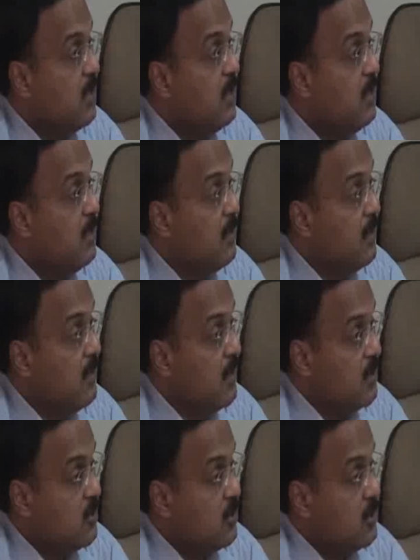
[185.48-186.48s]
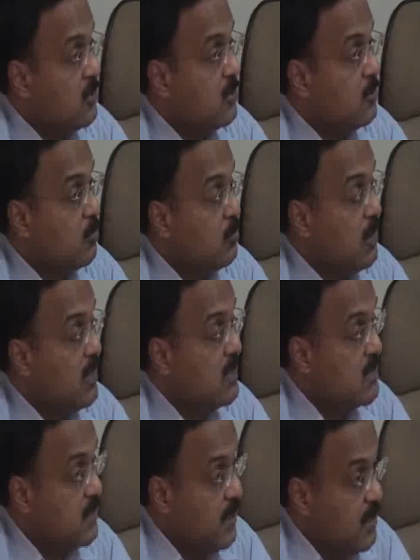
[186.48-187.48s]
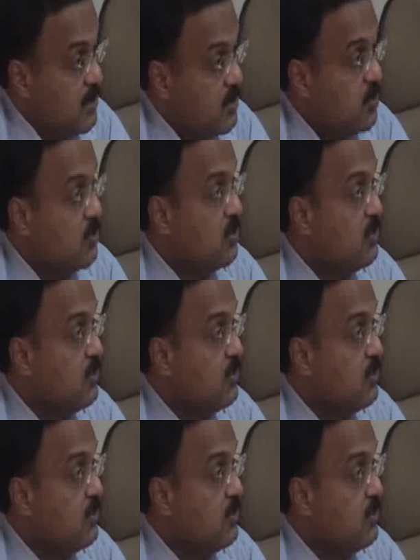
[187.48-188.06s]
in relations to the states.